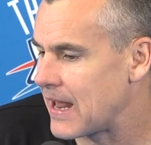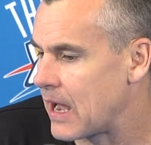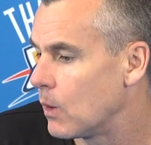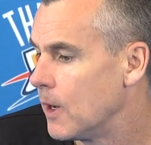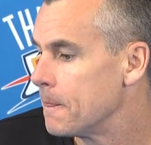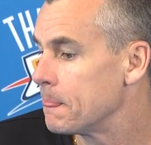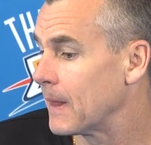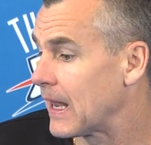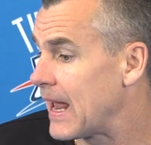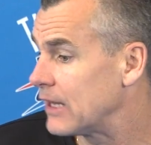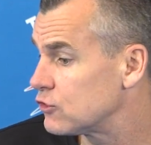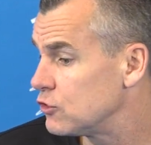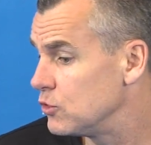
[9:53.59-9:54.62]
Now, the
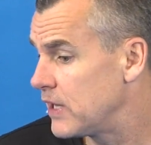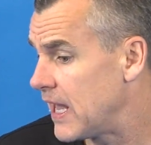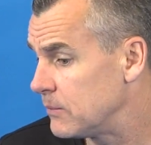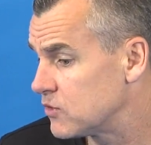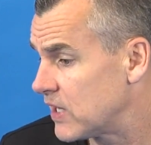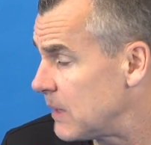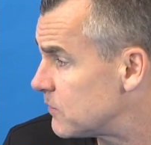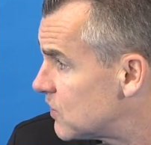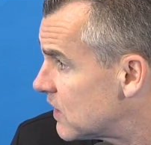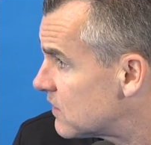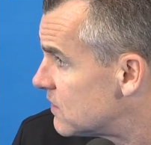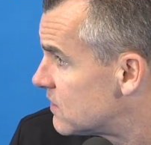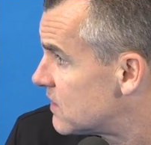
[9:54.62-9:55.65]
last two games, game
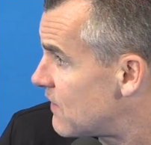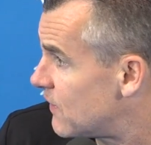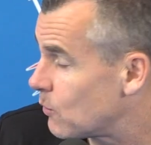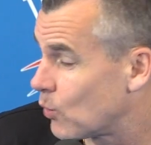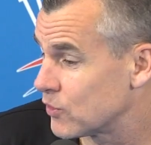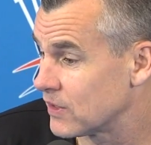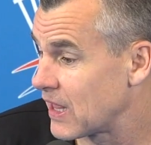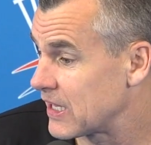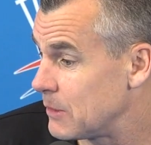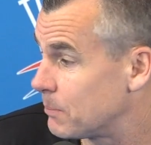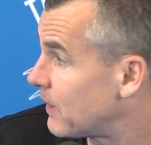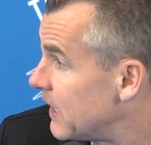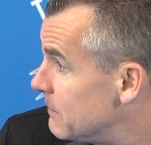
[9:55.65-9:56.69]
six and seven, it wasn't like
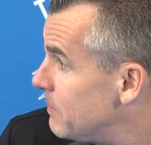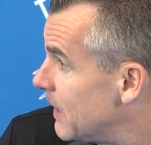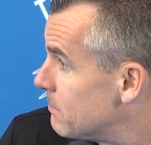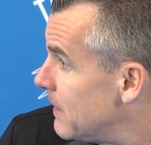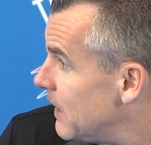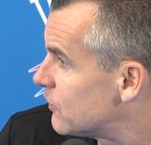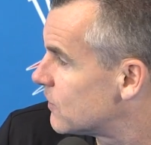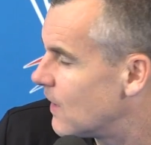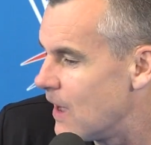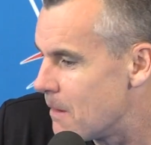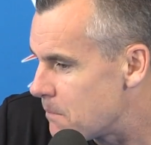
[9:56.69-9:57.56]
he played big minutes,